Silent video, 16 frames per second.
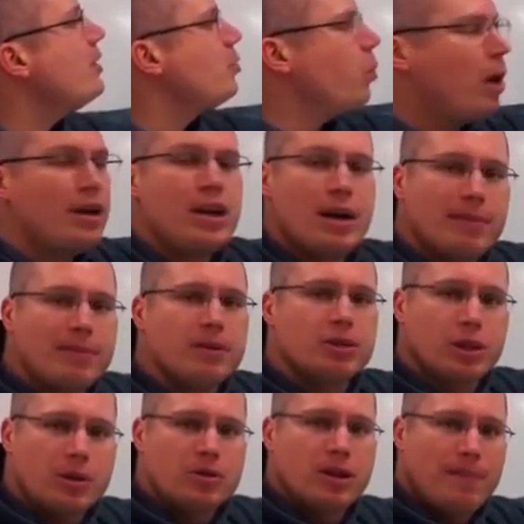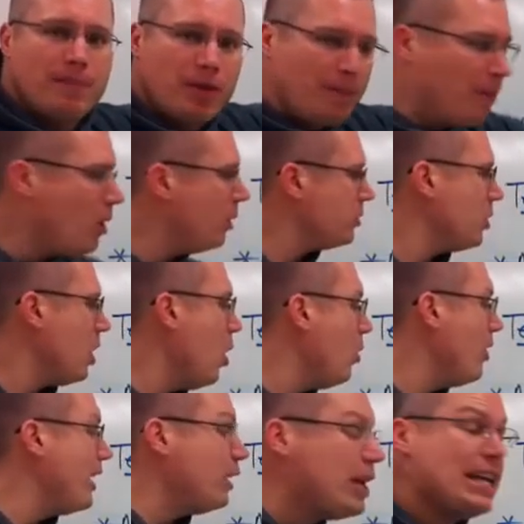is what number shows up the most.
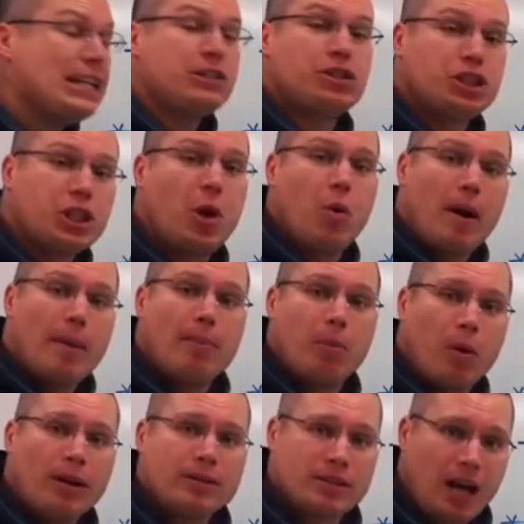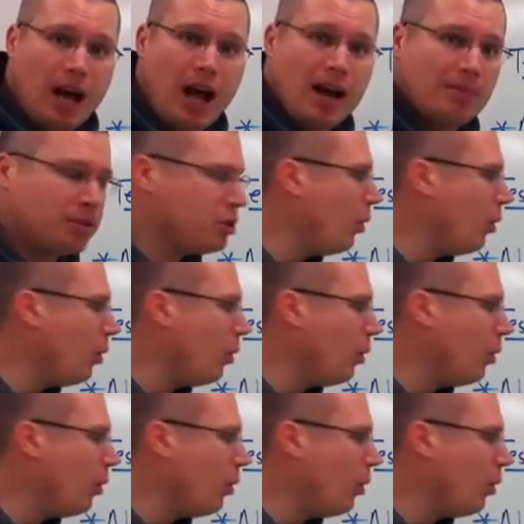Oh, they each show up one time,